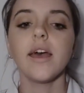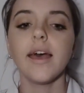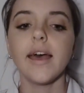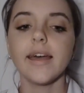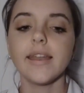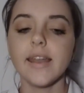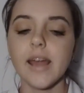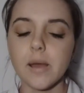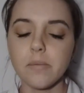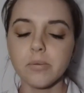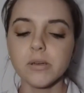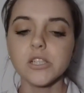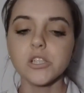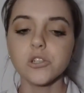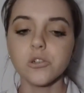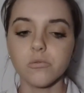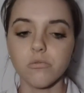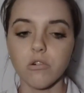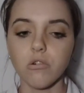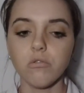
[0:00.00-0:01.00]
An
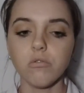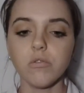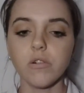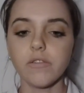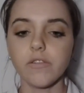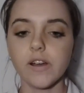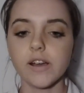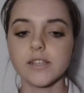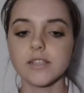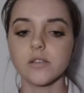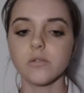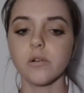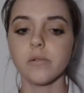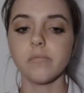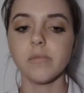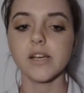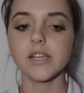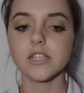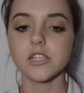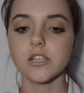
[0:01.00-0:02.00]
epidural refers to a
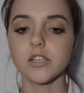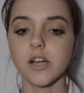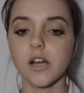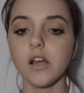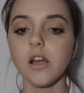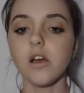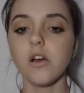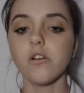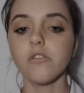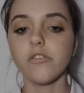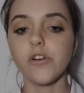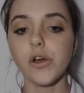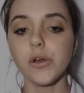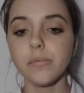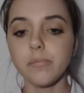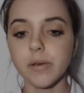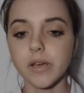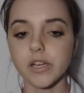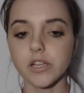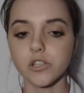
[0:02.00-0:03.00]
mixture of
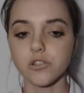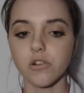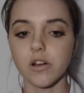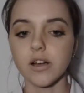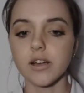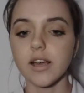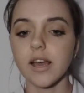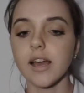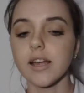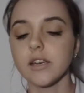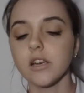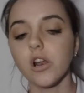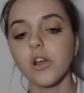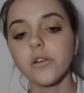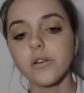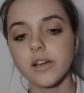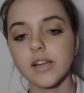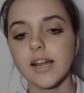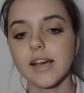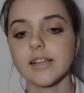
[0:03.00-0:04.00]
opiate drug and
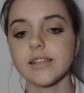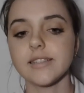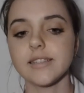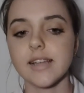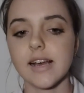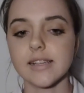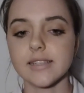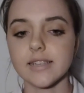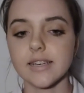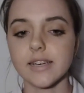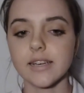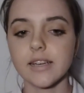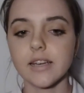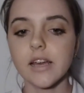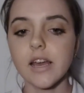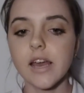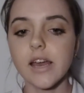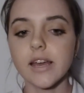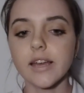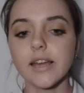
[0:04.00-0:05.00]
local anaesthetic,
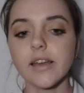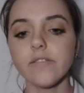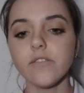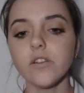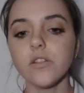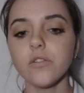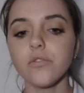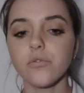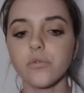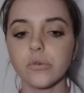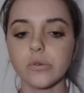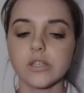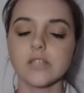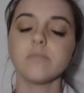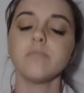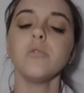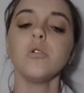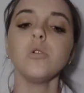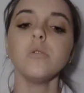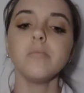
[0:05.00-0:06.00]
given through a
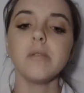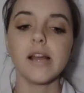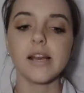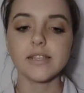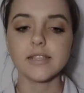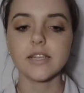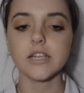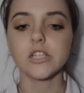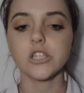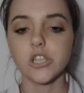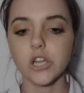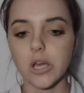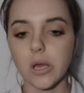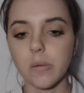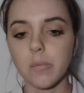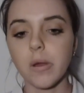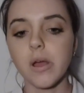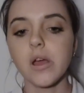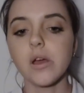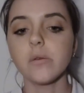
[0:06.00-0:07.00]
small plastic
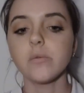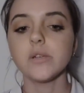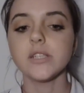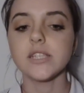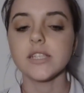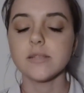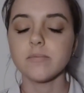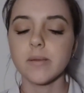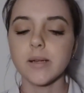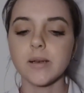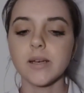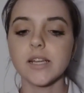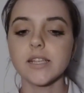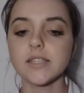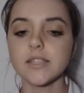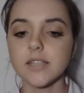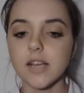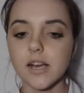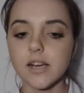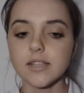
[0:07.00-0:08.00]
tube which has been
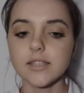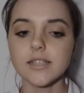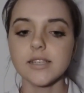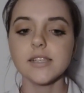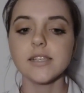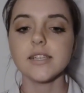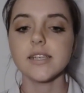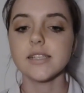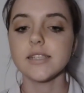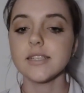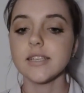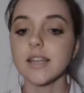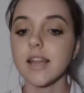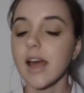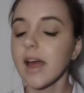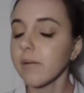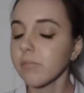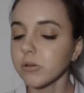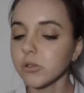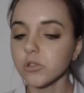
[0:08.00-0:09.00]
inserted into the
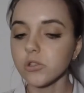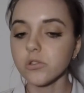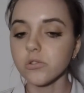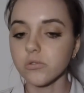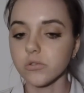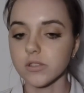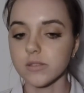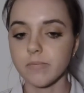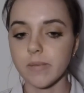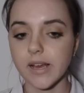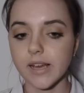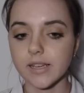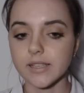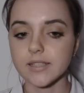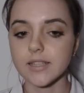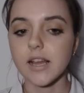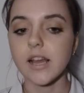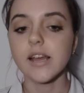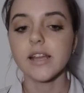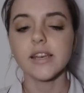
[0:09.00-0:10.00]
epidural
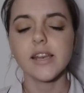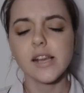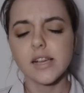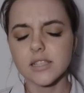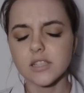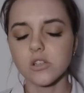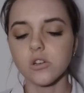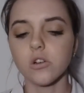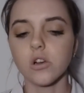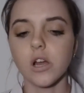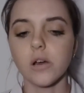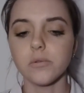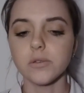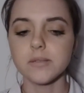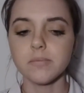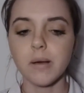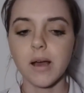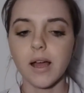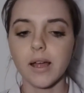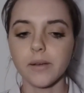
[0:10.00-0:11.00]
space next to your lower
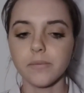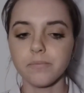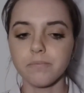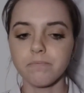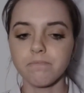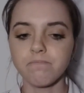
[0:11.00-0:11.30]
spine.